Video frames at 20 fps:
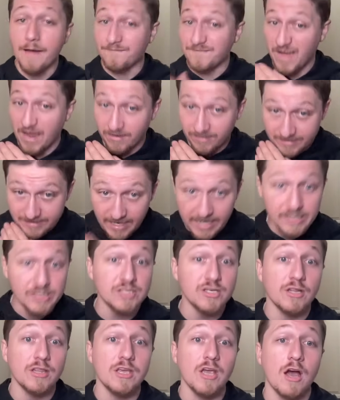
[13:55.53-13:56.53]
a
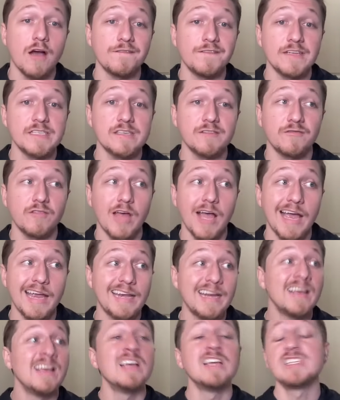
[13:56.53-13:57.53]
foundation on the offensive
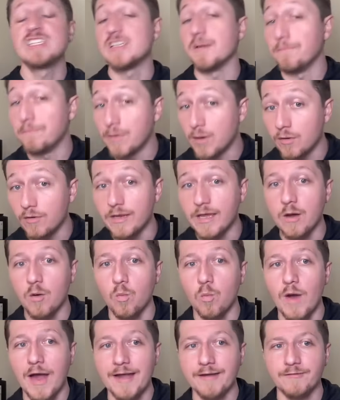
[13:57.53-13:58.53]
line, stability
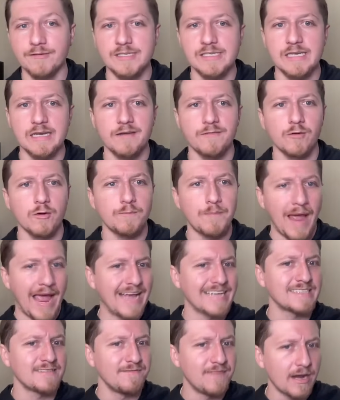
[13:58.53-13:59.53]
at wide receiver,
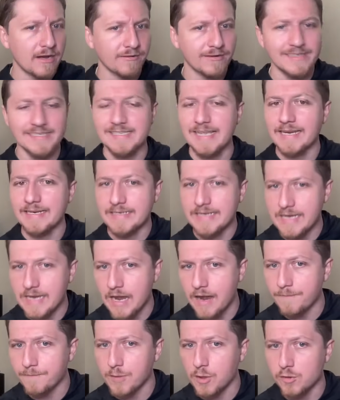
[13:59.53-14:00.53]
past veterans like
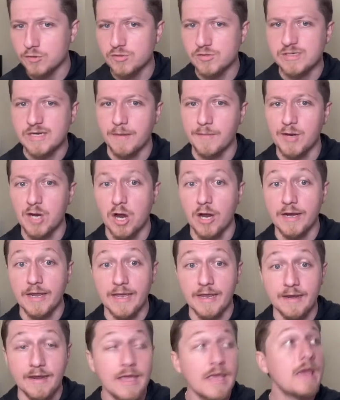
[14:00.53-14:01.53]
Deion Burks who's coming on
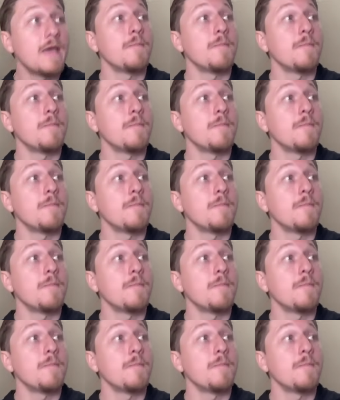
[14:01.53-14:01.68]
in,